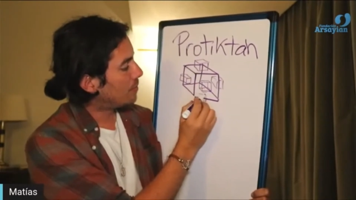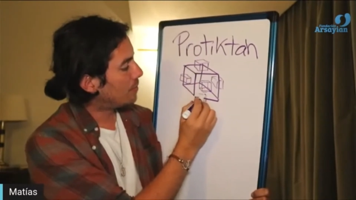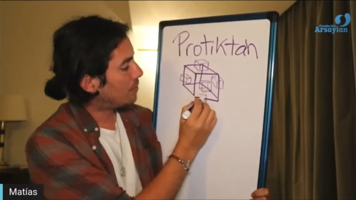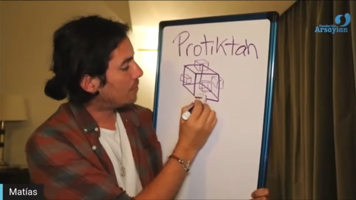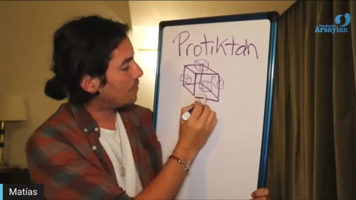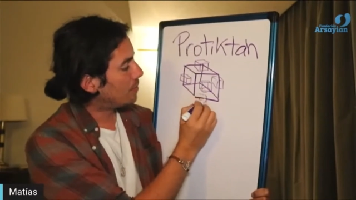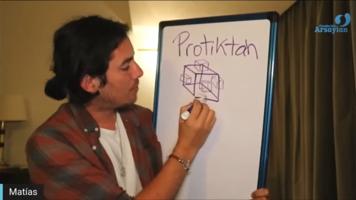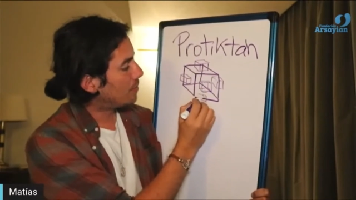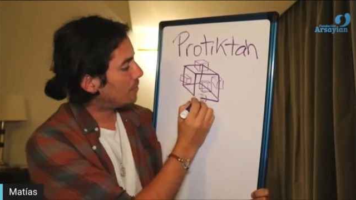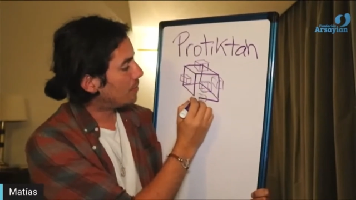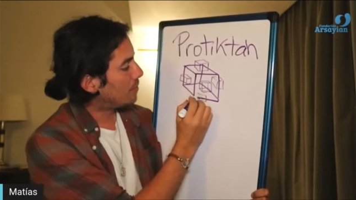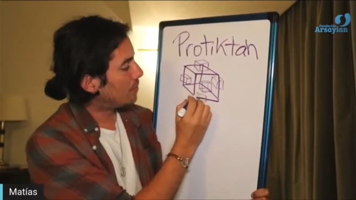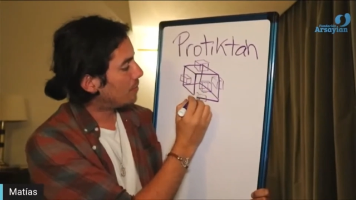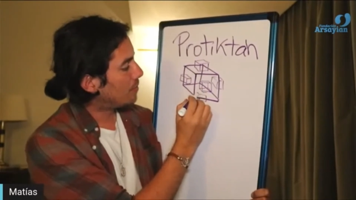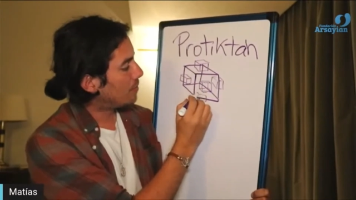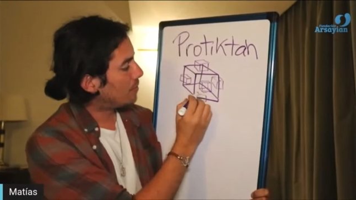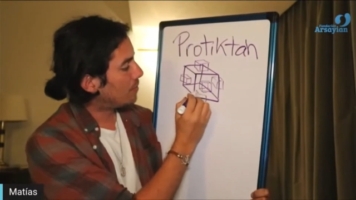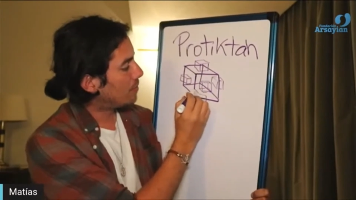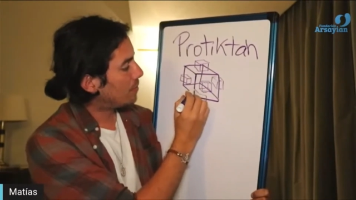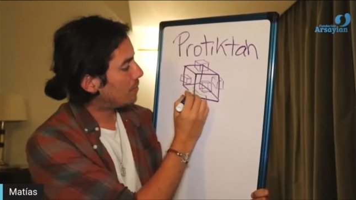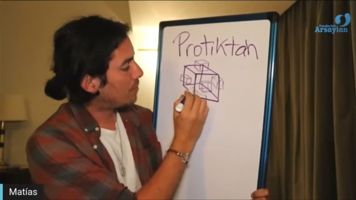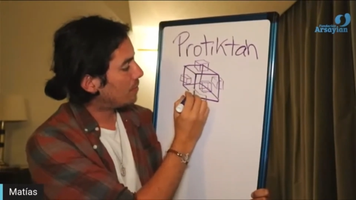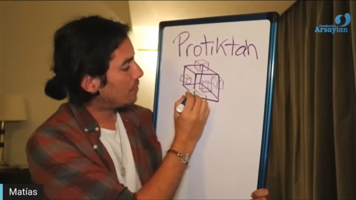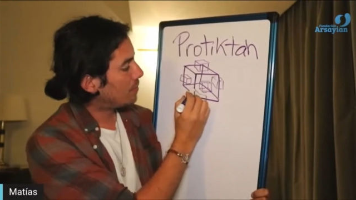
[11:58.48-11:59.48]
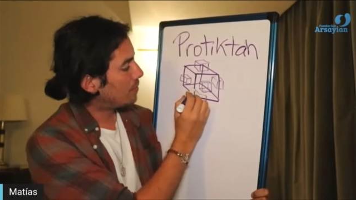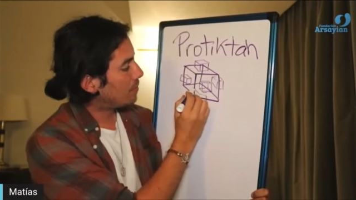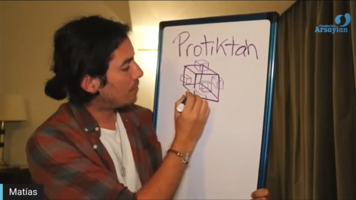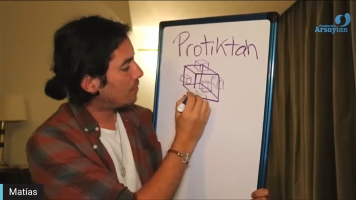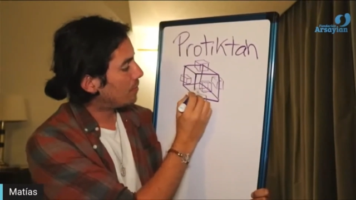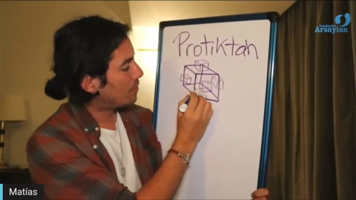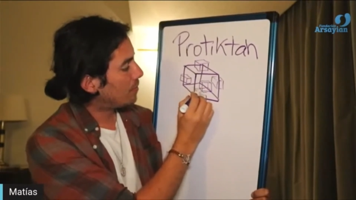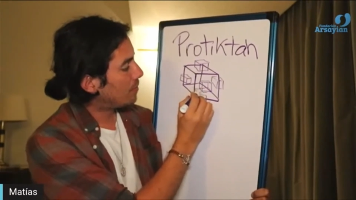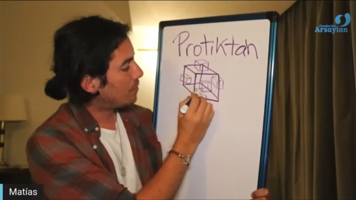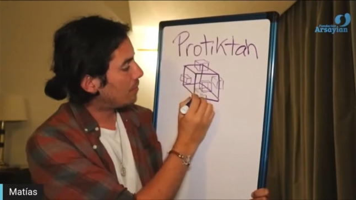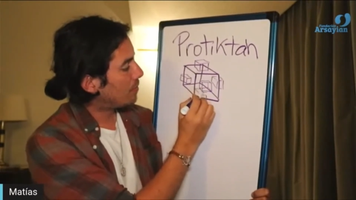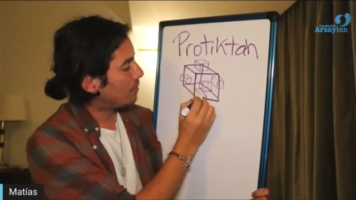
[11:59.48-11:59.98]

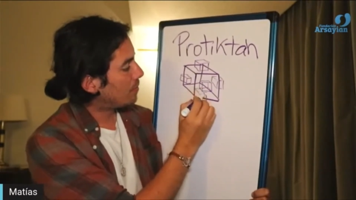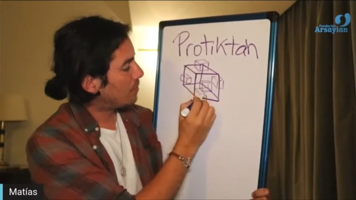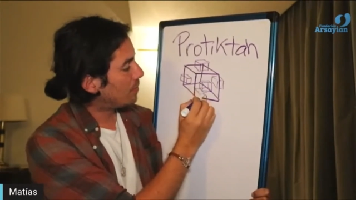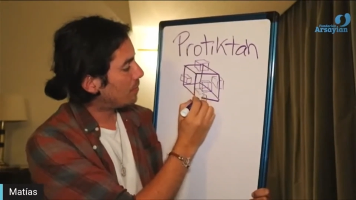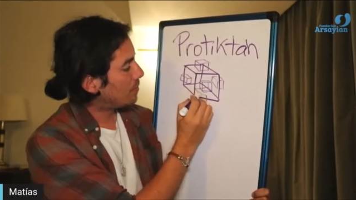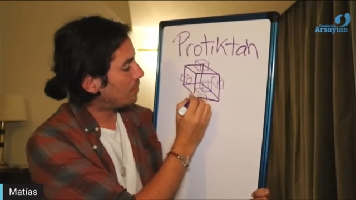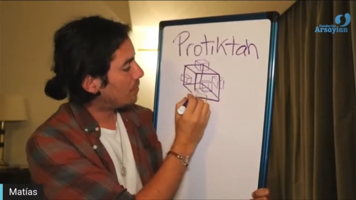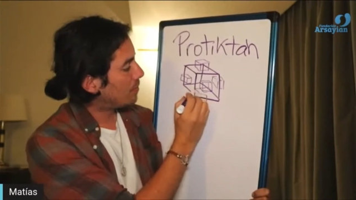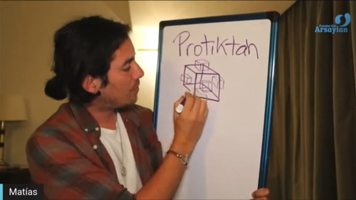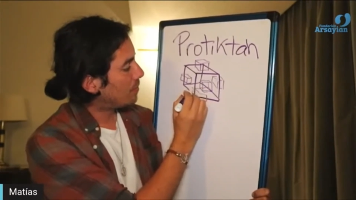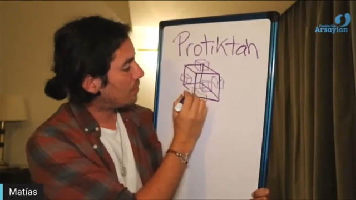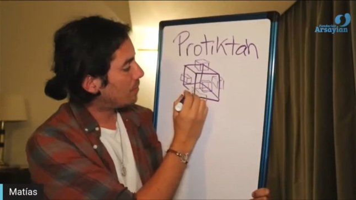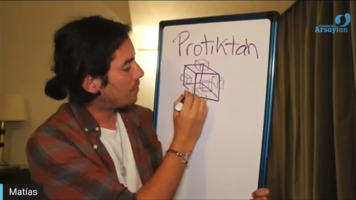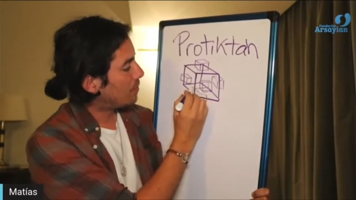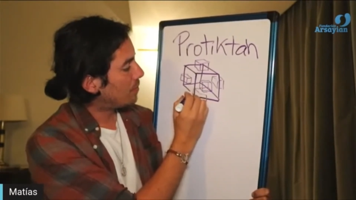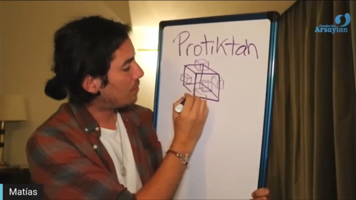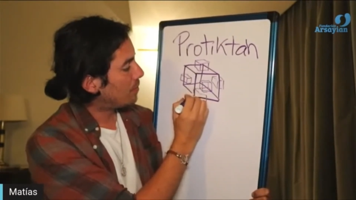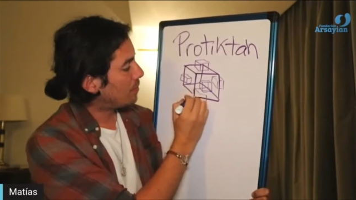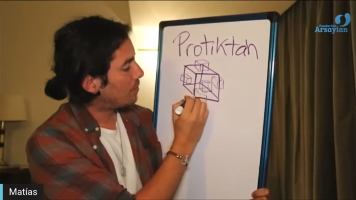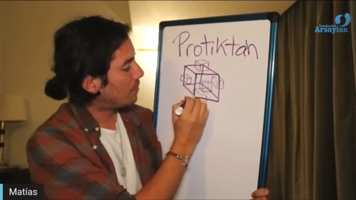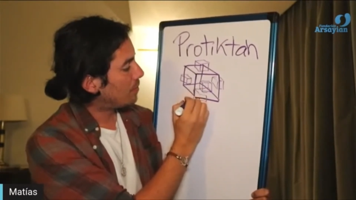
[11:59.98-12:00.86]
Nothing is said.